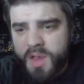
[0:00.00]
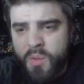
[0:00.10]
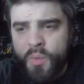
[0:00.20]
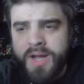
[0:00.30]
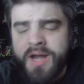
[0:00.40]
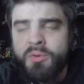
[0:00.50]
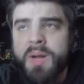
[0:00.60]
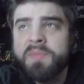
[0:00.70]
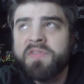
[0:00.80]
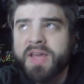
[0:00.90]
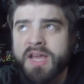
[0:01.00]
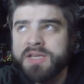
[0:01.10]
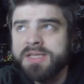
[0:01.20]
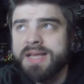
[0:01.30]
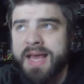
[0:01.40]
What kind of
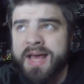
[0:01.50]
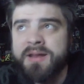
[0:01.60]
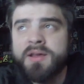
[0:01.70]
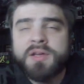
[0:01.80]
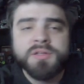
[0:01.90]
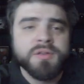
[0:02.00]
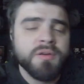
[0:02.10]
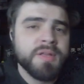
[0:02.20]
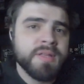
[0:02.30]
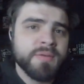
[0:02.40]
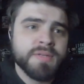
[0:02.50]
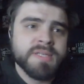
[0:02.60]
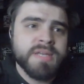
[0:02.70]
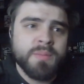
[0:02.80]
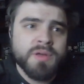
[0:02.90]
ramifications they had to know that there was
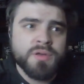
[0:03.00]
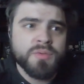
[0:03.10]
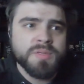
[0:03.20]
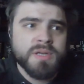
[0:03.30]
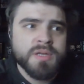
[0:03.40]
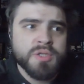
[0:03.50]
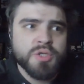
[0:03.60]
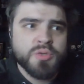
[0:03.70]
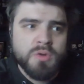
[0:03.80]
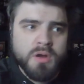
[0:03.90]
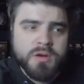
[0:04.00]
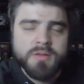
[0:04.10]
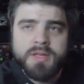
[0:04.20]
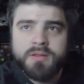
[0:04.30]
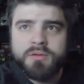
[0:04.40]
someone who was stronger
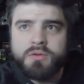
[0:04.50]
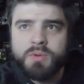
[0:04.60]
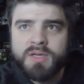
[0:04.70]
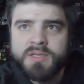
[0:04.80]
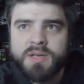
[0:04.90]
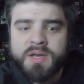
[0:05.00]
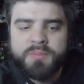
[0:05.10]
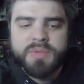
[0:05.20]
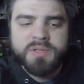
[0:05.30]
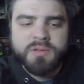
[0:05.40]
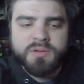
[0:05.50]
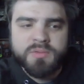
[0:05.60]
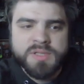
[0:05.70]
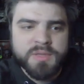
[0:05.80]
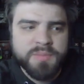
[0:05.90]
than Luke was, but Luke
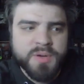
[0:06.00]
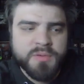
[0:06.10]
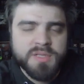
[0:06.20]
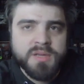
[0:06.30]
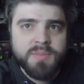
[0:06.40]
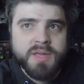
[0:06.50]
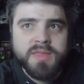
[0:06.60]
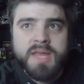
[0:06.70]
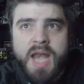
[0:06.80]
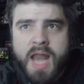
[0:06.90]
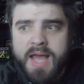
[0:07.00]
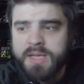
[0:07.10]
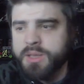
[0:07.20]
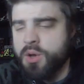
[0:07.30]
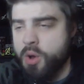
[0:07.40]
was supposed to be the
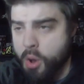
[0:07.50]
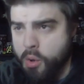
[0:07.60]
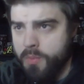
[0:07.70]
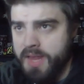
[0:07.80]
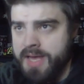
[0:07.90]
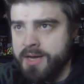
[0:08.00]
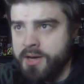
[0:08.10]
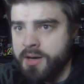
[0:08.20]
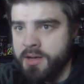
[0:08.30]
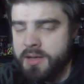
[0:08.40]
next Homelander,